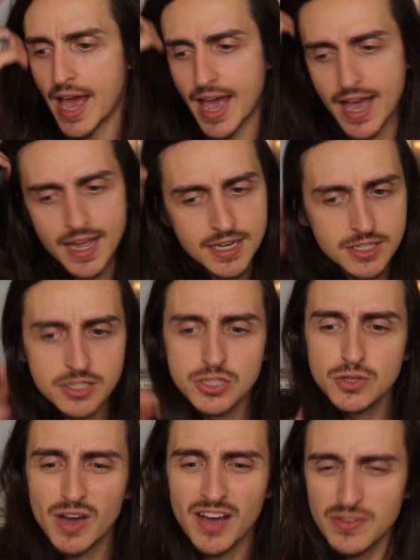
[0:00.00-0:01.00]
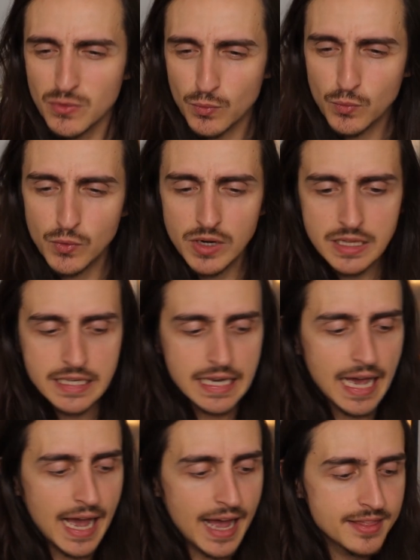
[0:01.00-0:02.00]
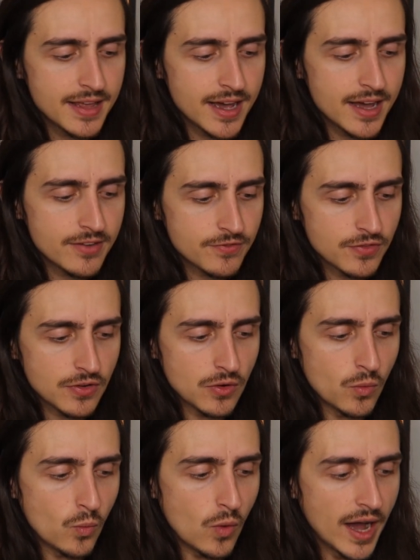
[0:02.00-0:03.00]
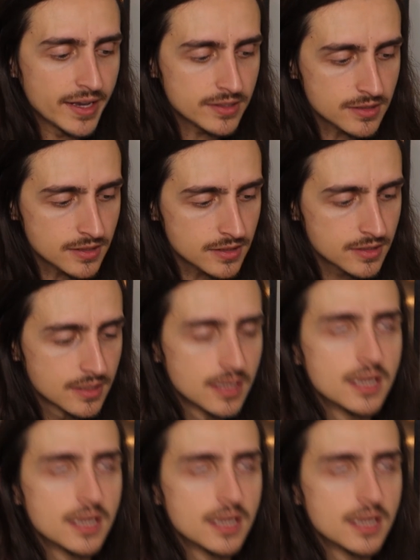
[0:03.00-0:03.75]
and you haven't really had that for a while.